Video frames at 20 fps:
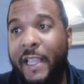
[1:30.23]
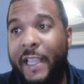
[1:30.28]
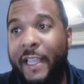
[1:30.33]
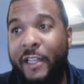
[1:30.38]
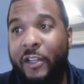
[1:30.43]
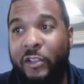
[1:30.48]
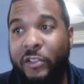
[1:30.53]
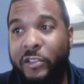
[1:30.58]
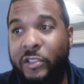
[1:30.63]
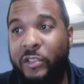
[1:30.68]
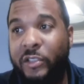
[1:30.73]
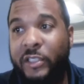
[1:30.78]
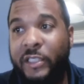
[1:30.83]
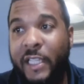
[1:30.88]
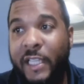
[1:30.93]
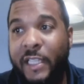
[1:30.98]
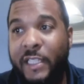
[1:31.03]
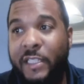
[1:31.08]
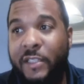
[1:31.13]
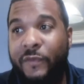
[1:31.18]
It also
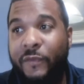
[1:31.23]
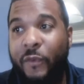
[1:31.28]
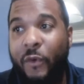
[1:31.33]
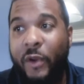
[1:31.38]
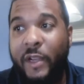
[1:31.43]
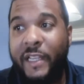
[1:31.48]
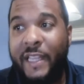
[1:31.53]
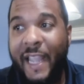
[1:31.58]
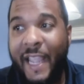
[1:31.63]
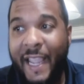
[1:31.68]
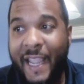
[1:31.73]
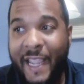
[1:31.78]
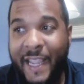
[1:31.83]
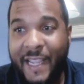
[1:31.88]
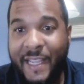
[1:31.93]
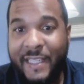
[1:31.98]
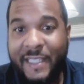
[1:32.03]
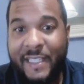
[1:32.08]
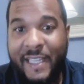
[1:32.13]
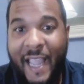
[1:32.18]
says for
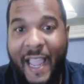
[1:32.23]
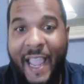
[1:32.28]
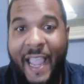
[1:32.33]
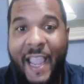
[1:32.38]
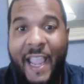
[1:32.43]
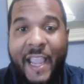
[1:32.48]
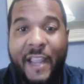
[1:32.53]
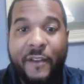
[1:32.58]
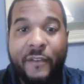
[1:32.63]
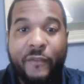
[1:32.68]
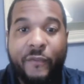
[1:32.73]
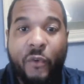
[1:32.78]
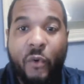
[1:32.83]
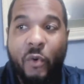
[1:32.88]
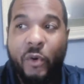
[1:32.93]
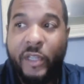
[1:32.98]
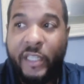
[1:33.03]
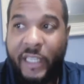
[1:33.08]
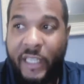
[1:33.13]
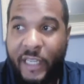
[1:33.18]
days and
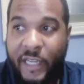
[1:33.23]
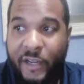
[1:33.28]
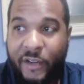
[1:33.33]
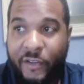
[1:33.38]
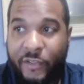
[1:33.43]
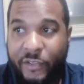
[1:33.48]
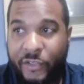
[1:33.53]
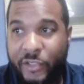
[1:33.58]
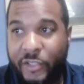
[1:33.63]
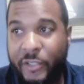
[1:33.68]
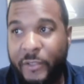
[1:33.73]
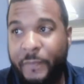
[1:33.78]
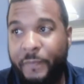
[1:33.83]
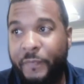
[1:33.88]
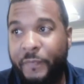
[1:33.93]
for years.